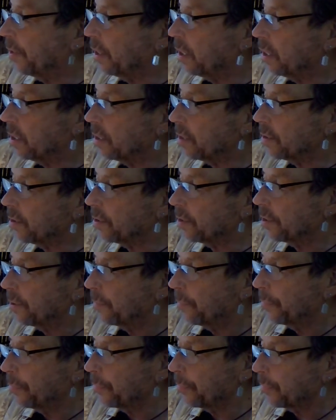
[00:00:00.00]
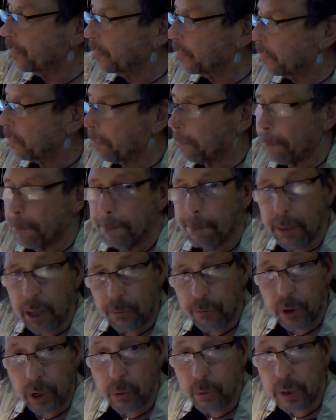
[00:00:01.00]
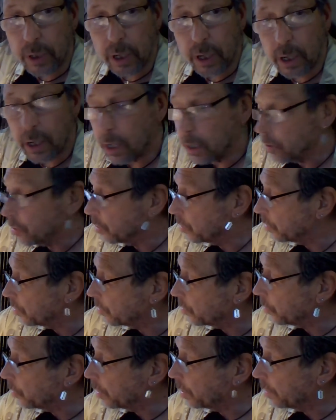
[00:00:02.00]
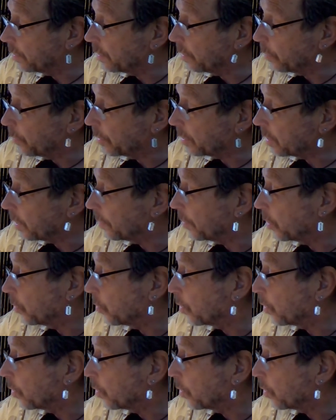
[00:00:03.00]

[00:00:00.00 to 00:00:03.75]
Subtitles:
this, frequently in cartoons, we don't even put them in a